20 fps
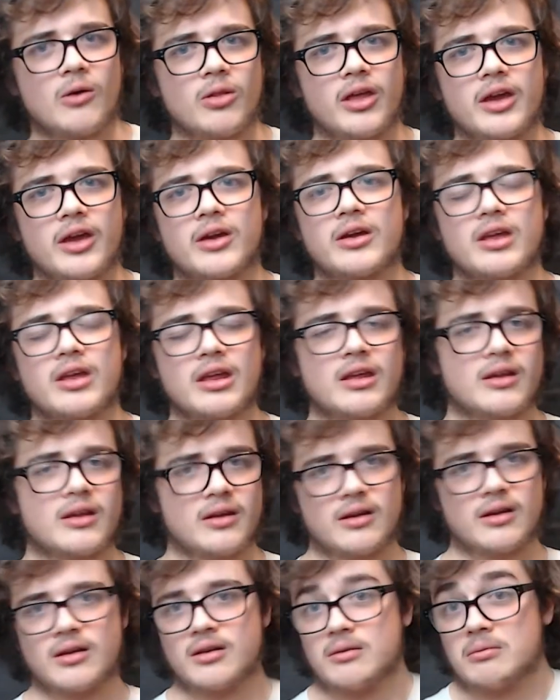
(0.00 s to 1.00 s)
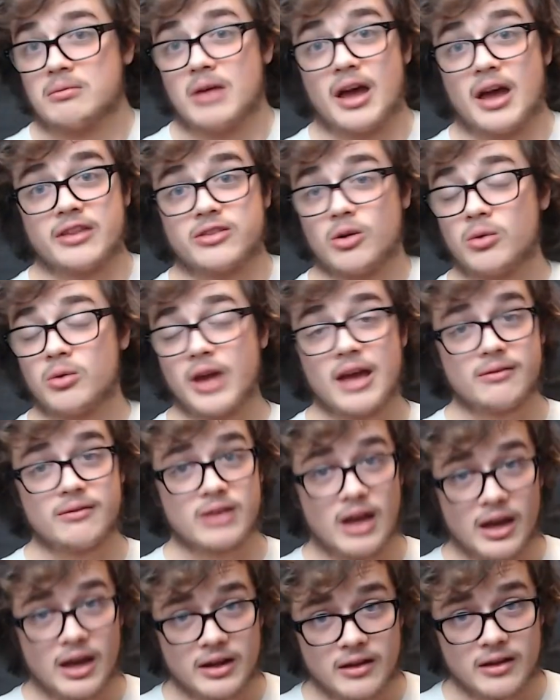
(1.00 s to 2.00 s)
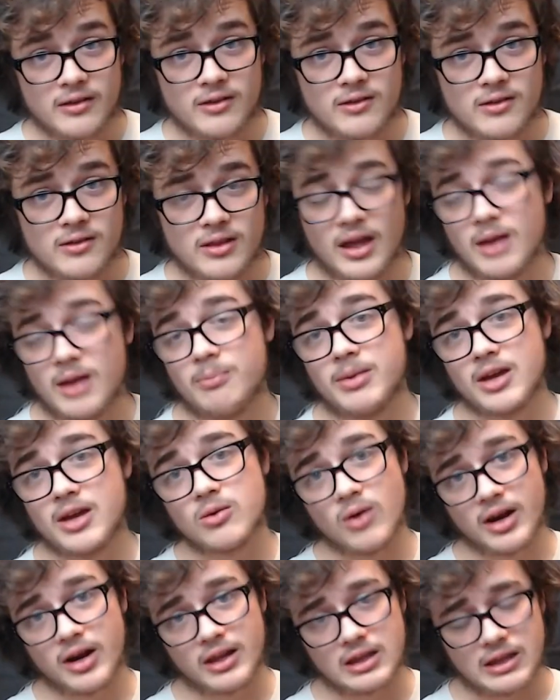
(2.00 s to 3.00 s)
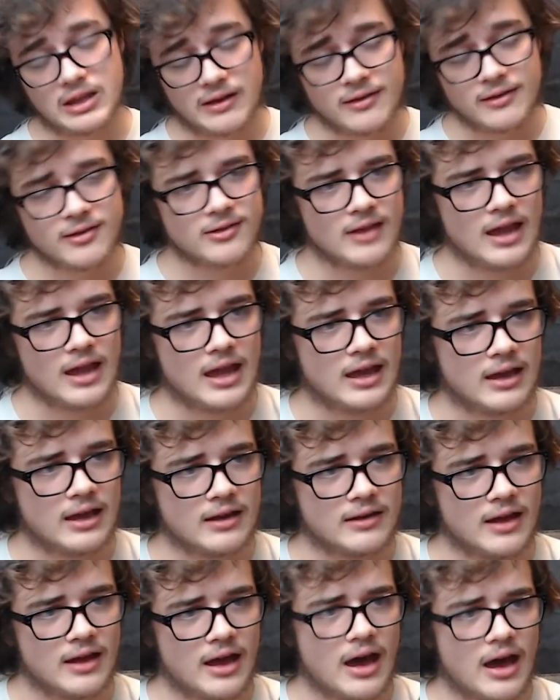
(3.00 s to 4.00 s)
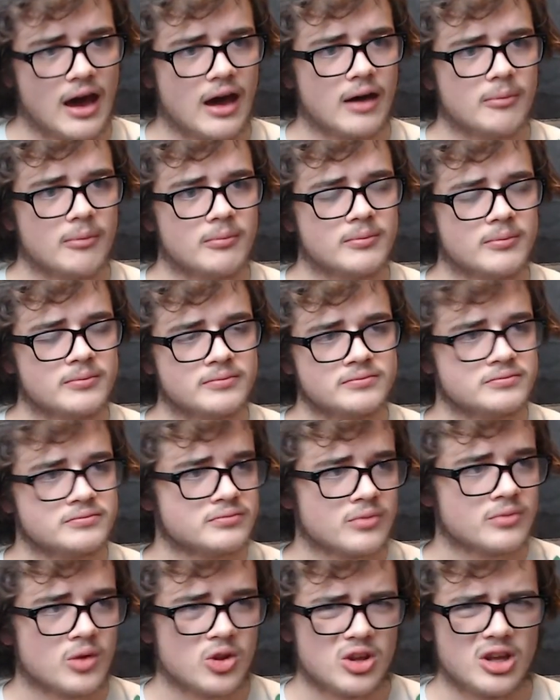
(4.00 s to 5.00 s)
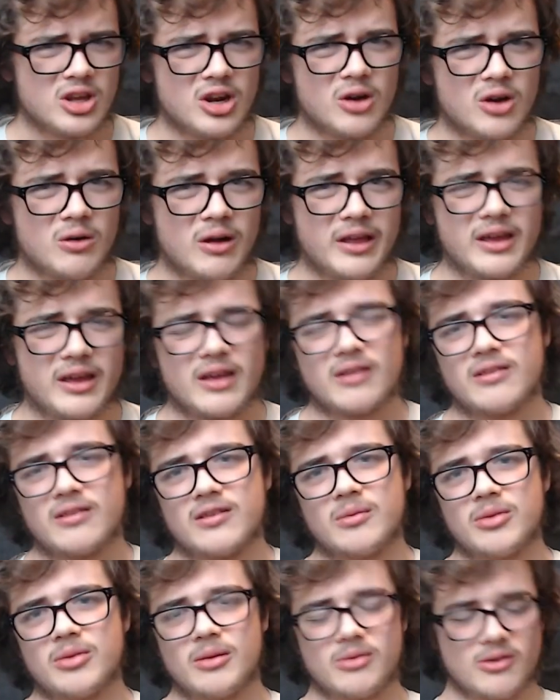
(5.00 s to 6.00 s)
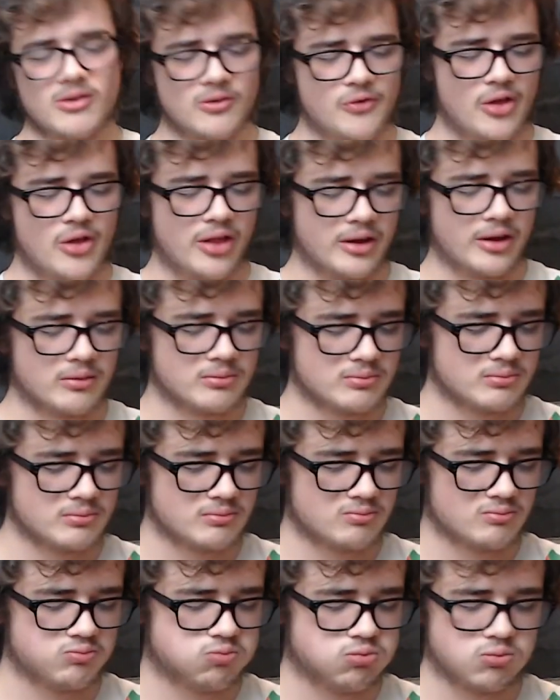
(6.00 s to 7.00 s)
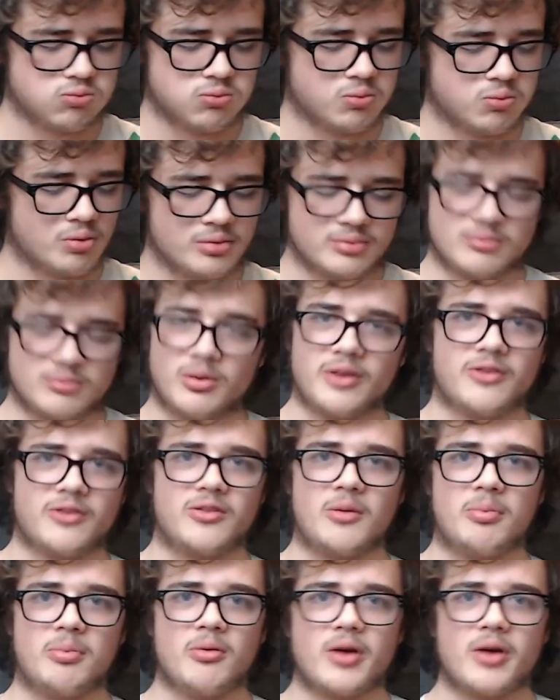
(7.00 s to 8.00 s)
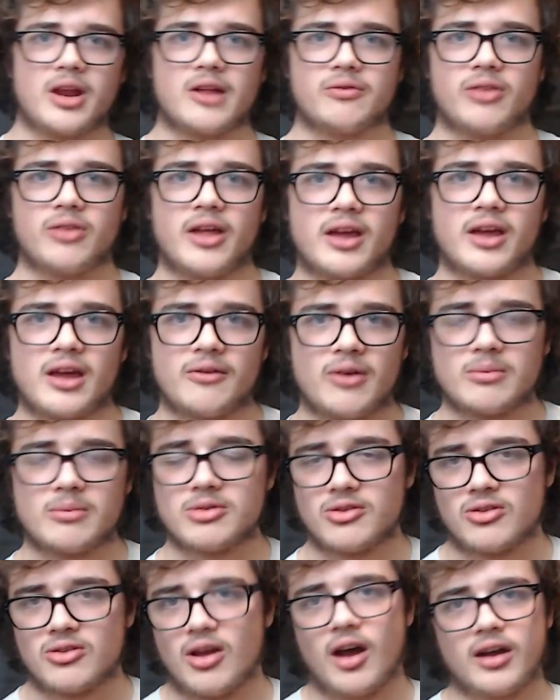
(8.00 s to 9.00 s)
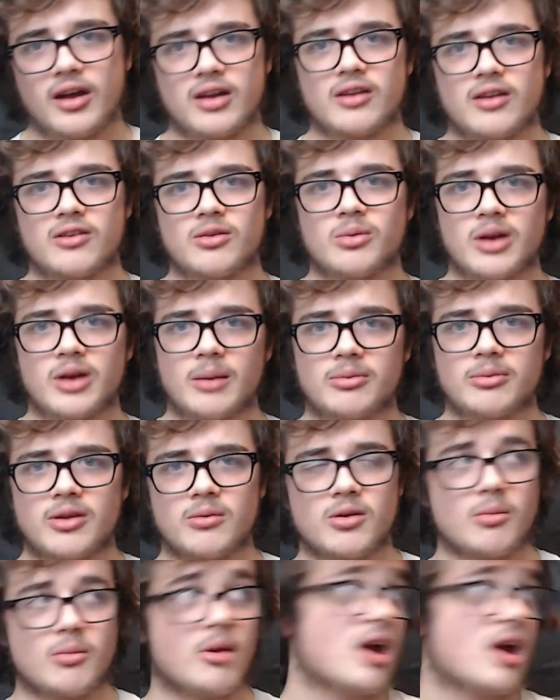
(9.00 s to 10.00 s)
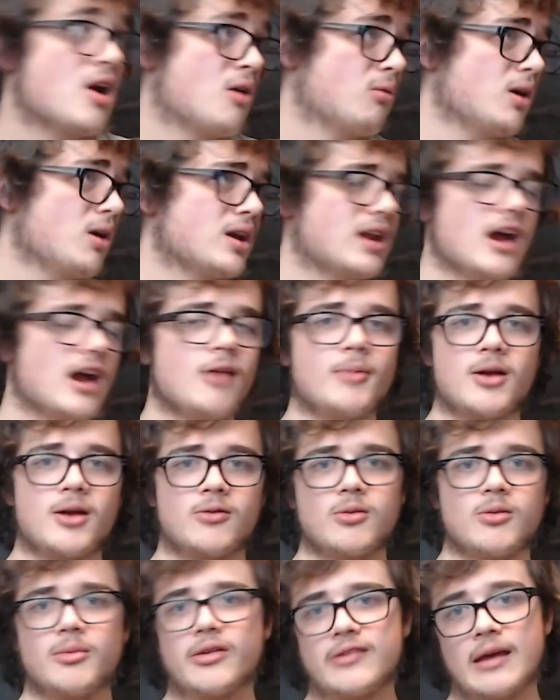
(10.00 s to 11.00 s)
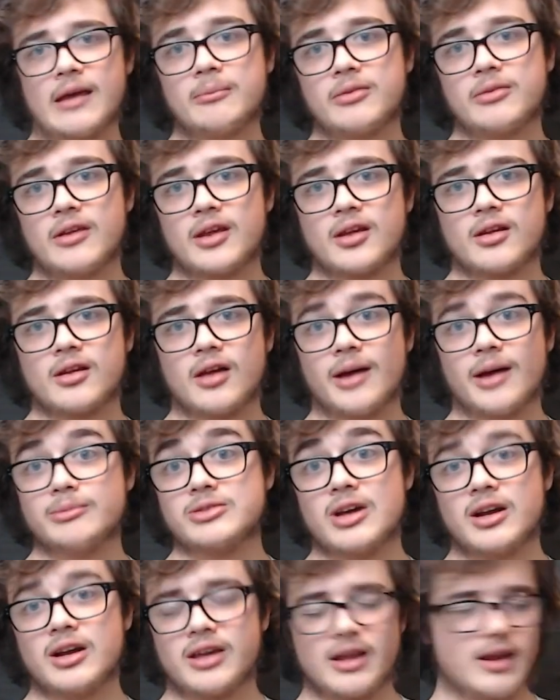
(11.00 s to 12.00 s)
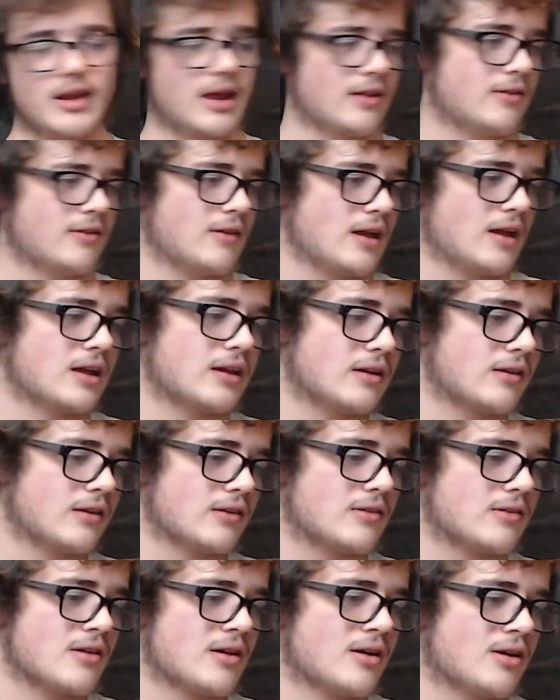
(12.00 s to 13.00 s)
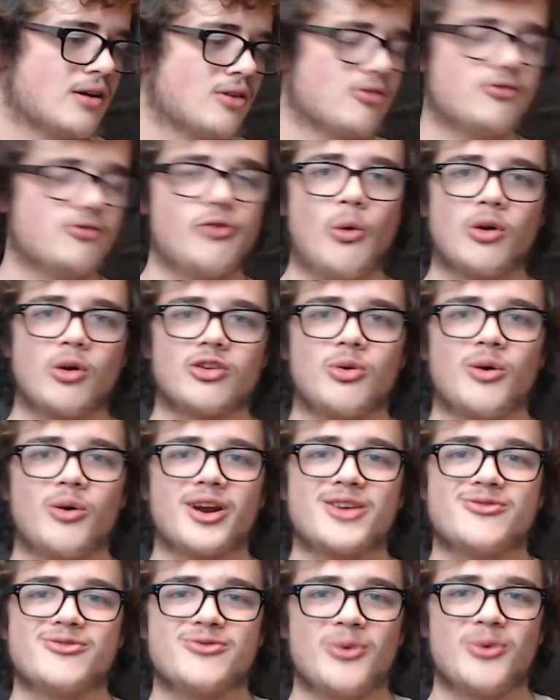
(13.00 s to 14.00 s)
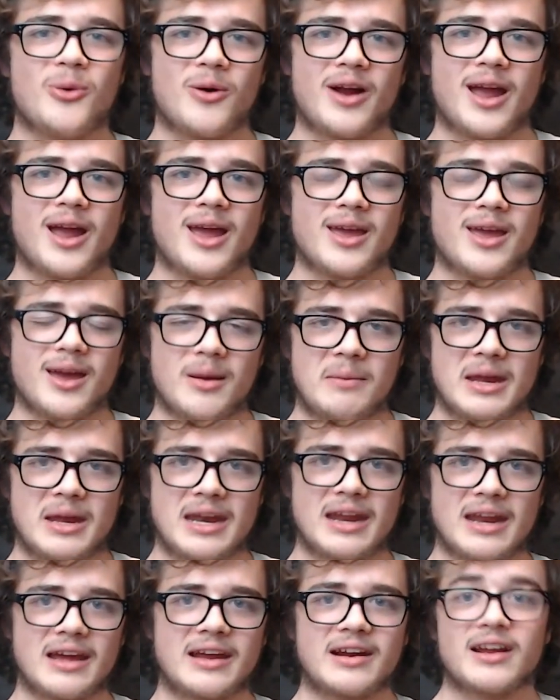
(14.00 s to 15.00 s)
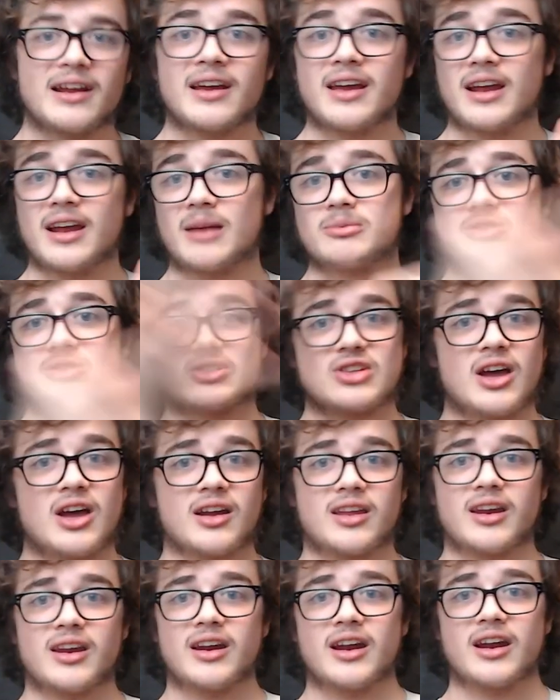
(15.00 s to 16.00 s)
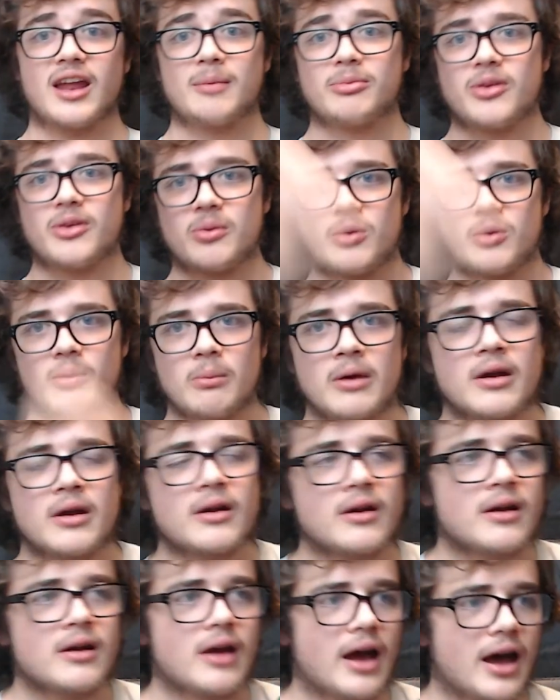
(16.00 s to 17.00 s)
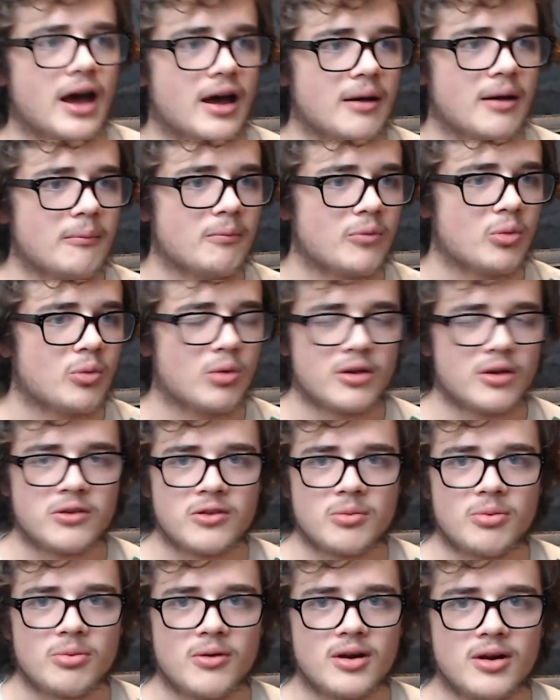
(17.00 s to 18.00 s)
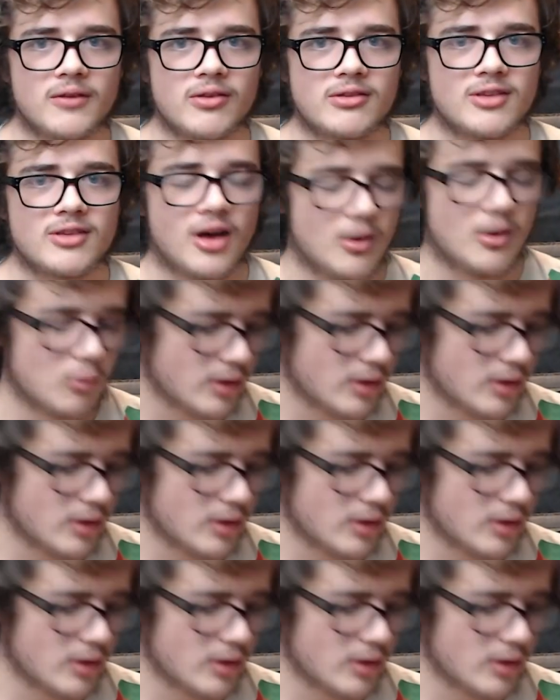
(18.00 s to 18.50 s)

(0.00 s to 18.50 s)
Like, I don't have an audience, not a big one at least. And, like sometimes you just feel like, what's the point if I'm just talking into an empty room? Right now, my room is empty. I'm talking, it is 4:24 a.m. at night, and I'm just talking in an empty room. What's the point of this all?